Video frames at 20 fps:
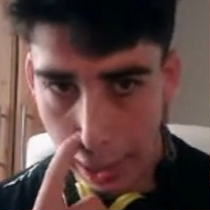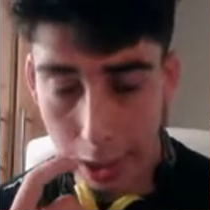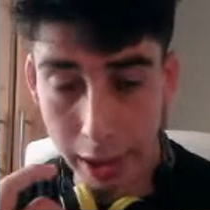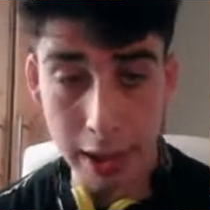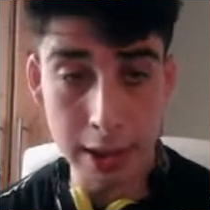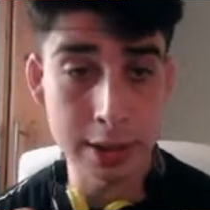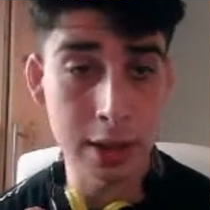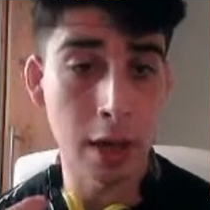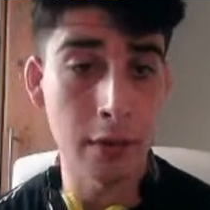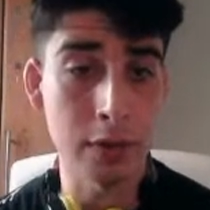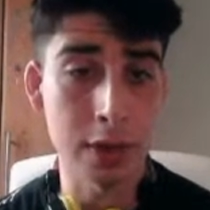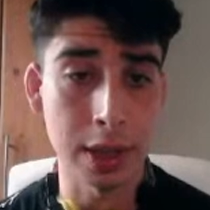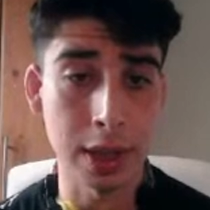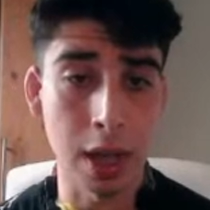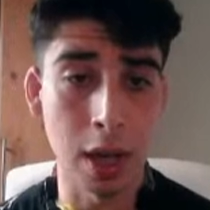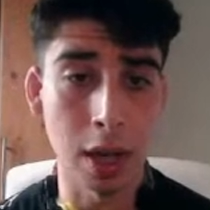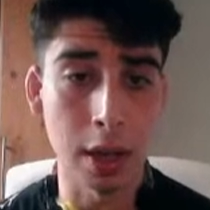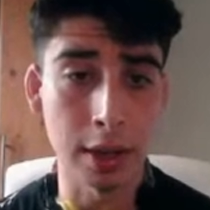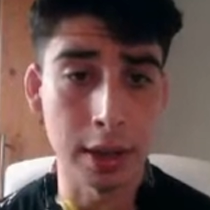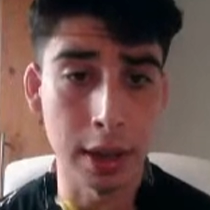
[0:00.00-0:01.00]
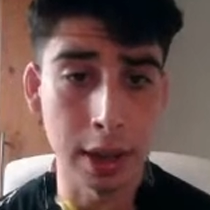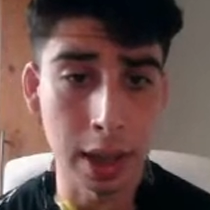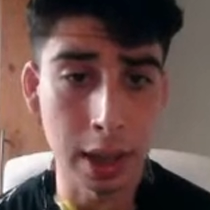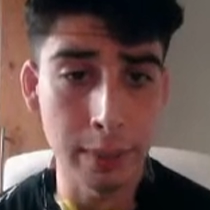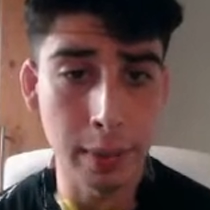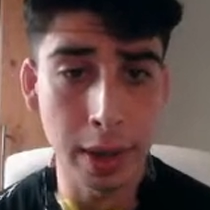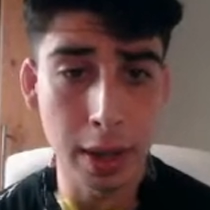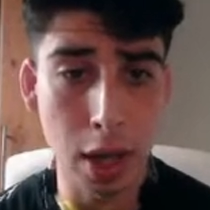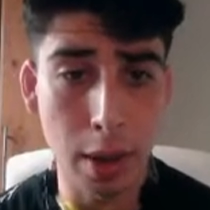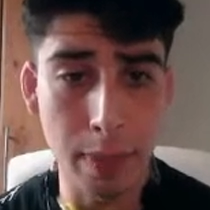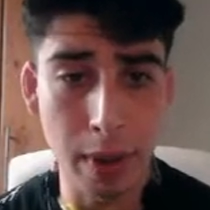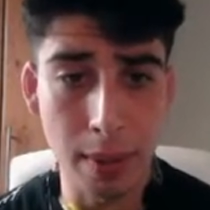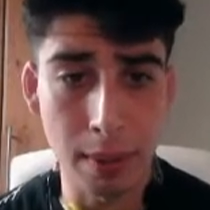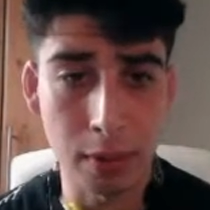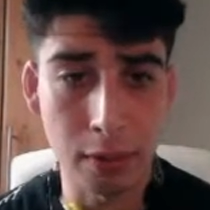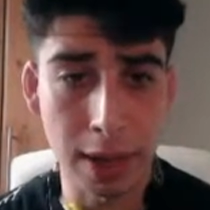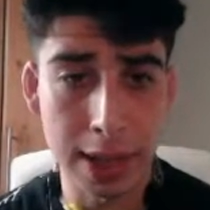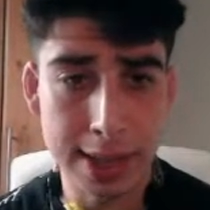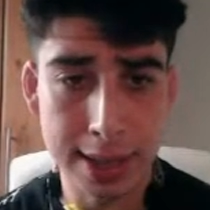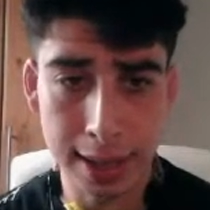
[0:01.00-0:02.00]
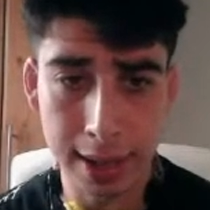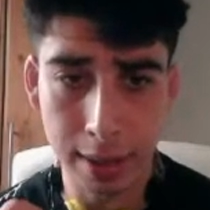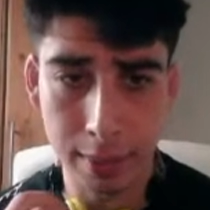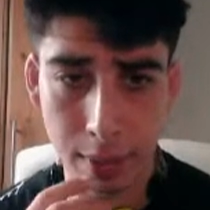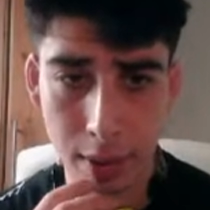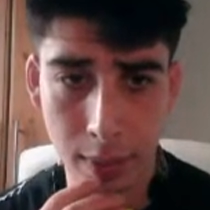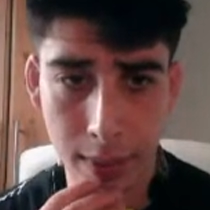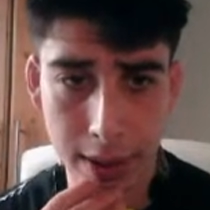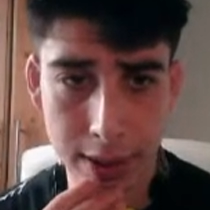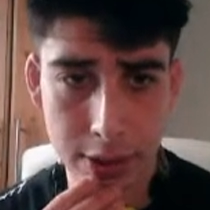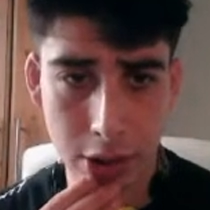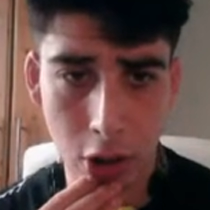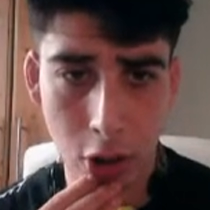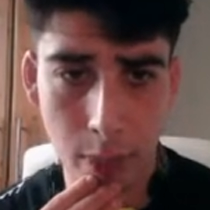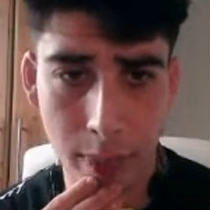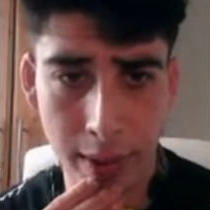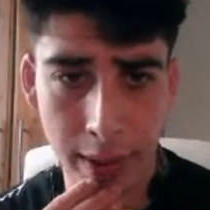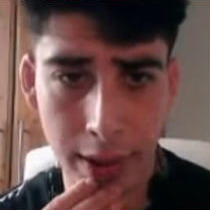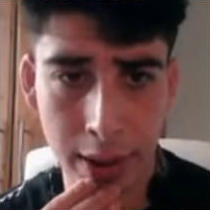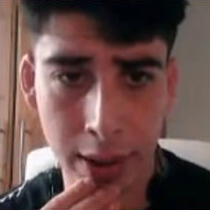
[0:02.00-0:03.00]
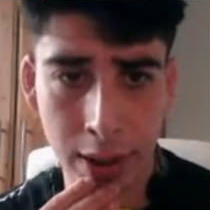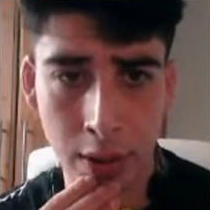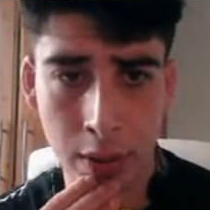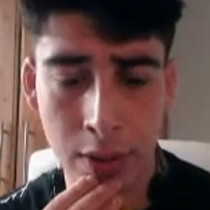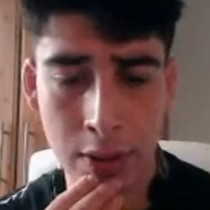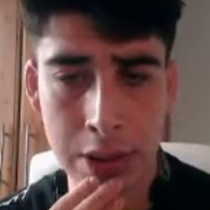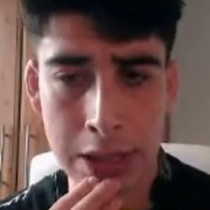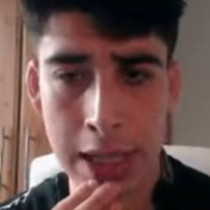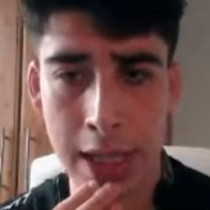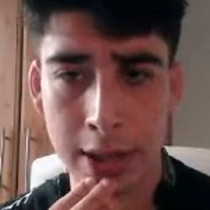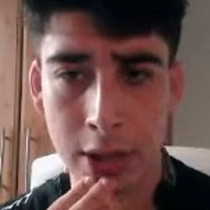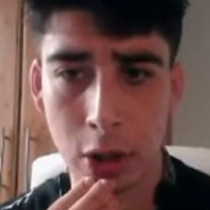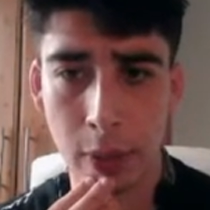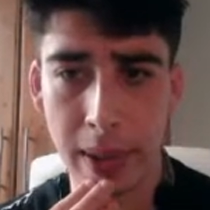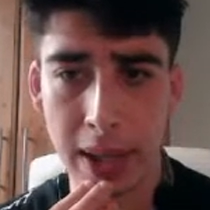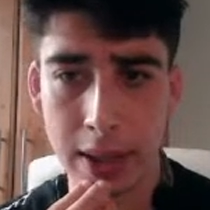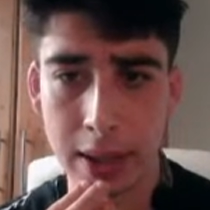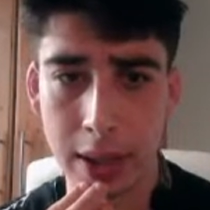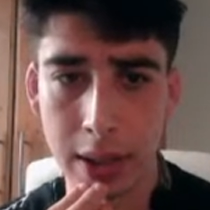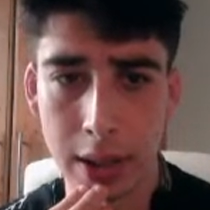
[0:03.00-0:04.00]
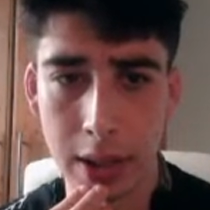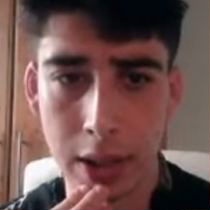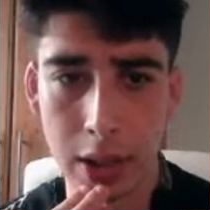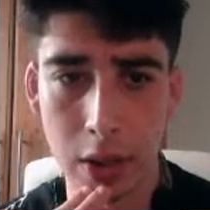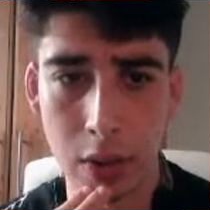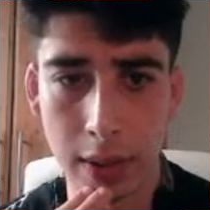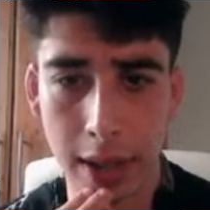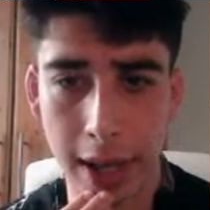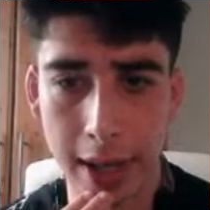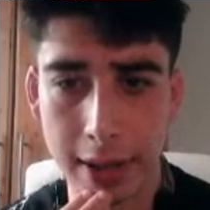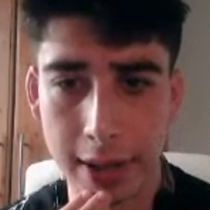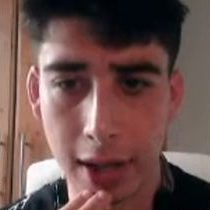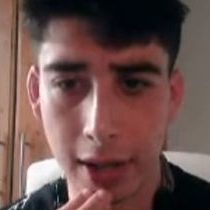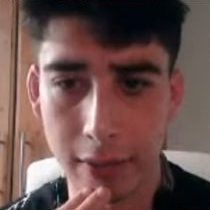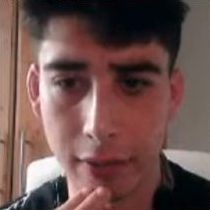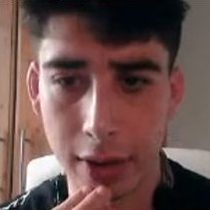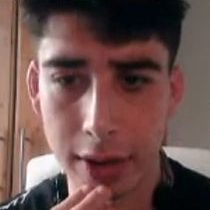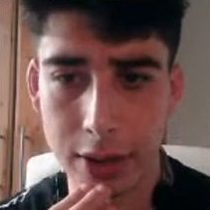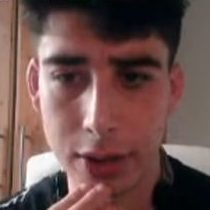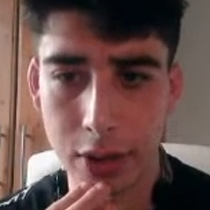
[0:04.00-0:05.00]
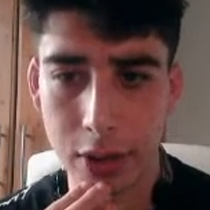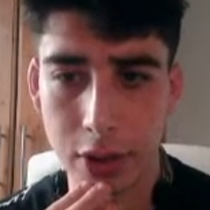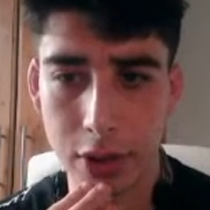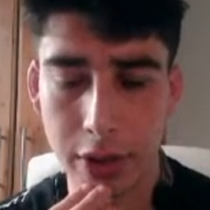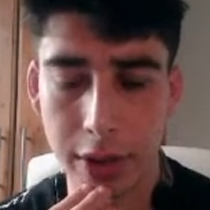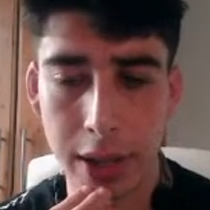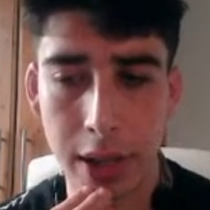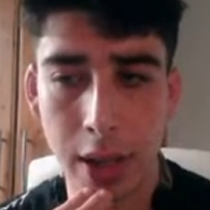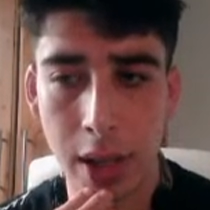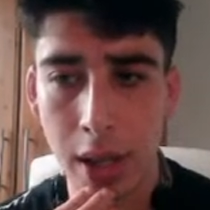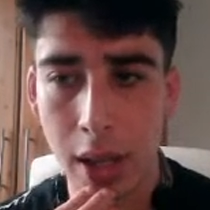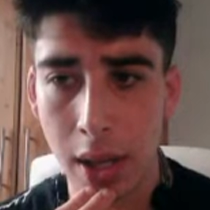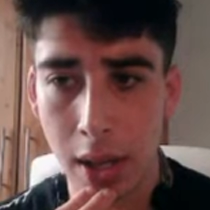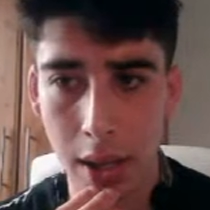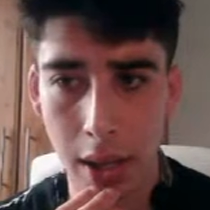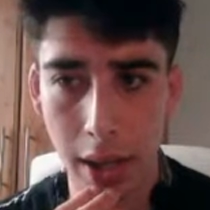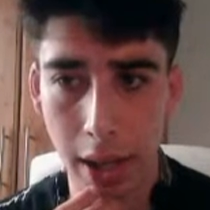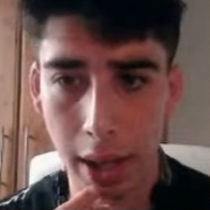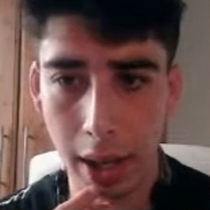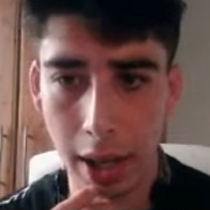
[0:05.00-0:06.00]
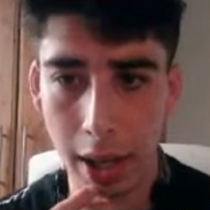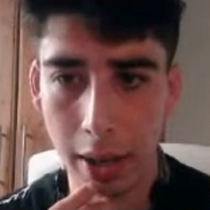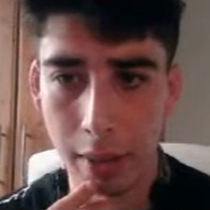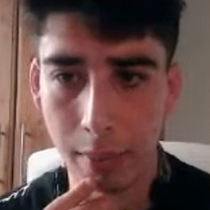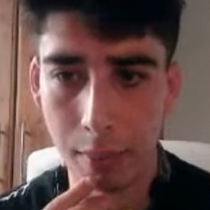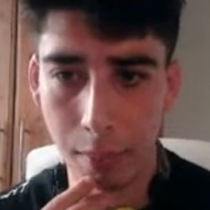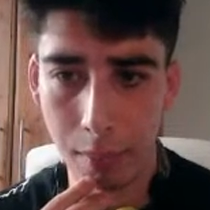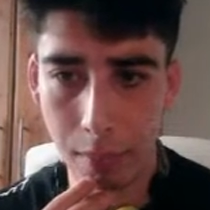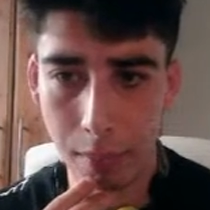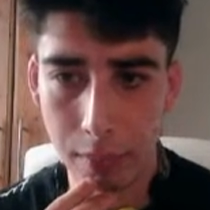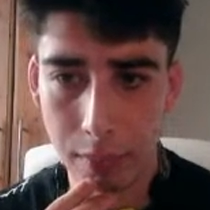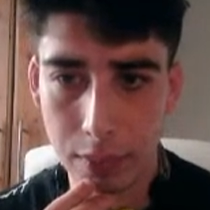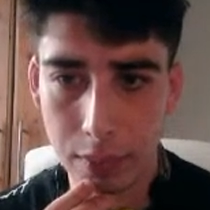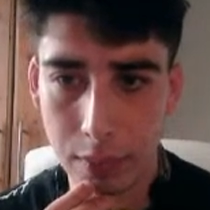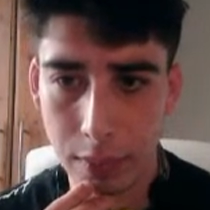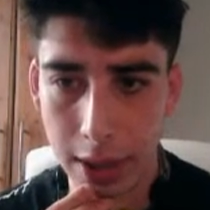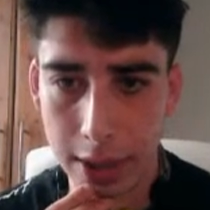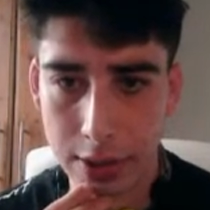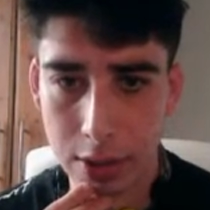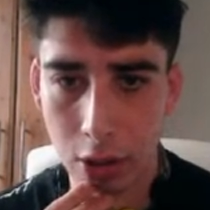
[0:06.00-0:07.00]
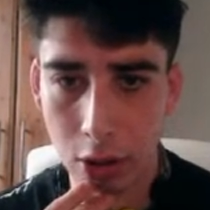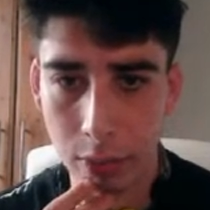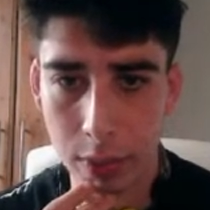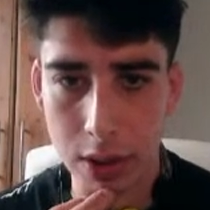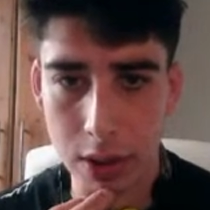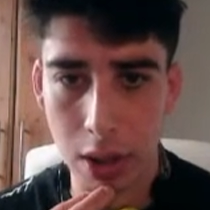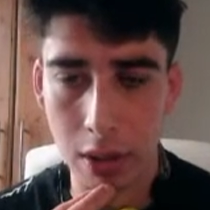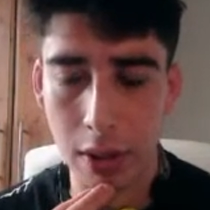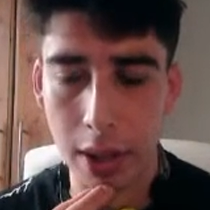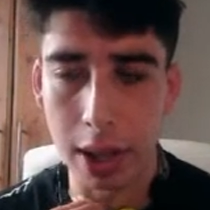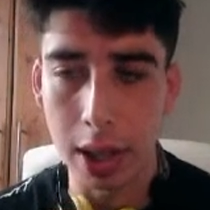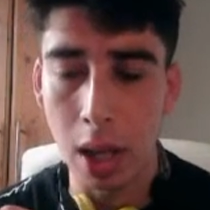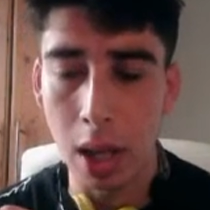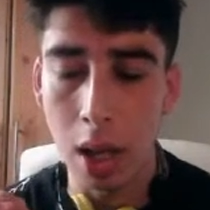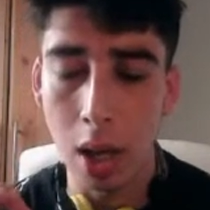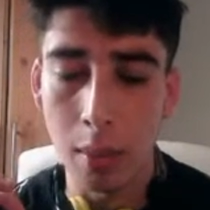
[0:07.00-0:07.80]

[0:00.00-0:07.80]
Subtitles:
He's obviously gone to. He might not be able to wrestle now, by the way. So hope Agogo. He had to go back to the UK to have eye surgery. Let's hope he's all right.